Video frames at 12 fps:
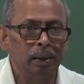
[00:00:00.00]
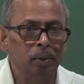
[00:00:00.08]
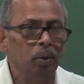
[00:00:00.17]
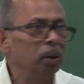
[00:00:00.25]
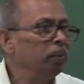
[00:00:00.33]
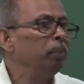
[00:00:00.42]

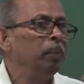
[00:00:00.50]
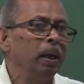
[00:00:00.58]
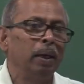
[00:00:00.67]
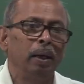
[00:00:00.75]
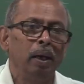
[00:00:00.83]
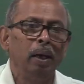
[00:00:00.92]
Even
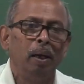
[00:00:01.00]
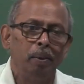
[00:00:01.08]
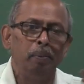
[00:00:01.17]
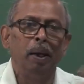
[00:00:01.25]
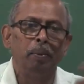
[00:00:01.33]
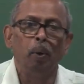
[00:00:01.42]

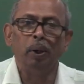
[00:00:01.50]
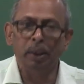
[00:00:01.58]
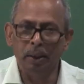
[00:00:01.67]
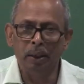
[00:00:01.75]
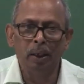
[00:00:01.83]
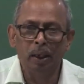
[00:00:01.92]
bare
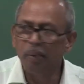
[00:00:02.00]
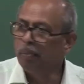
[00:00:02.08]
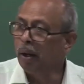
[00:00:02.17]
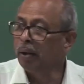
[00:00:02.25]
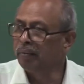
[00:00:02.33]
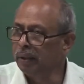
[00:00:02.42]
bodied
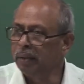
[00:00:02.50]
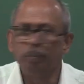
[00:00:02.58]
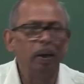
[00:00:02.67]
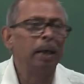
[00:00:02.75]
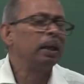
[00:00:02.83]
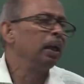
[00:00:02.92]
part of it,
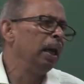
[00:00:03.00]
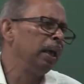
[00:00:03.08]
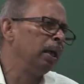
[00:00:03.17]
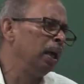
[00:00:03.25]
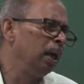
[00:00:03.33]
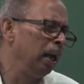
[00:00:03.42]

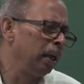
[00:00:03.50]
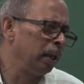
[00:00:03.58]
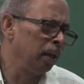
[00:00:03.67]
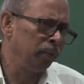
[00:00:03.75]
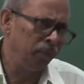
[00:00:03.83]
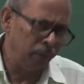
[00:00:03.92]
like
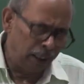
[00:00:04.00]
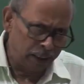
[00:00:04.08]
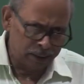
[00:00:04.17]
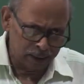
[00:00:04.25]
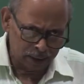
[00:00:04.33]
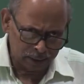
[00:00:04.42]
a
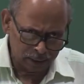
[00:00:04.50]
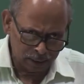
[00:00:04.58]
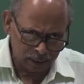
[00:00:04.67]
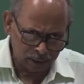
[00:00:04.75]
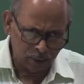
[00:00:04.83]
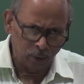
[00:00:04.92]
villager
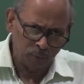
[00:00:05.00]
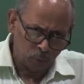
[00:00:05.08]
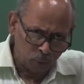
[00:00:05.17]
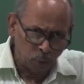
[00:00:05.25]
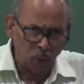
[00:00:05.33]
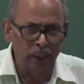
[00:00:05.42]
of
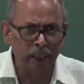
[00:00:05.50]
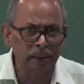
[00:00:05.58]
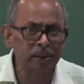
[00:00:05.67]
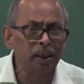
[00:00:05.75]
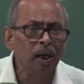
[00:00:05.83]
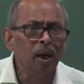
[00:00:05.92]
good old
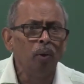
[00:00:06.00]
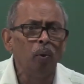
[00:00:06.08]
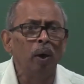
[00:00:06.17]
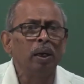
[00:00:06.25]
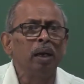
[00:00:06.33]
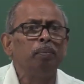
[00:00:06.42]
days
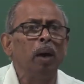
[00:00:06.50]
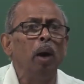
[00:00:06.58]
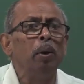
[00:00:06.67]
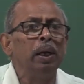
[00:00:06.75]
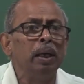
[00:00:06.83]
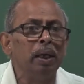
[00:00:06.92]
working
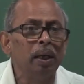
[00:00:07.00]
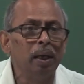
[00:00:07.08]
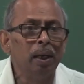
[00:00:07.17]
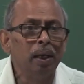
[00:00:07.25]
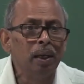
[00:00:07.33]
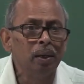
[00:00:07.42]
plowing,
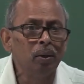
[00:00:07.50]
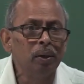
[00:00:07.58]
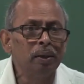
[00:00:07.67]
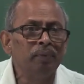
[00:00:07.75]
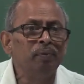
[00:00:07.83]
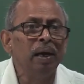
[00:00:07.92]
in
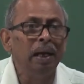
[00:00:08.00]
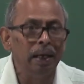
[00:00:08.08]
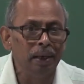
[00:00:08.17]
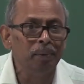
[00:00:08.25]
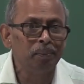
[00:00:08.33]
a field.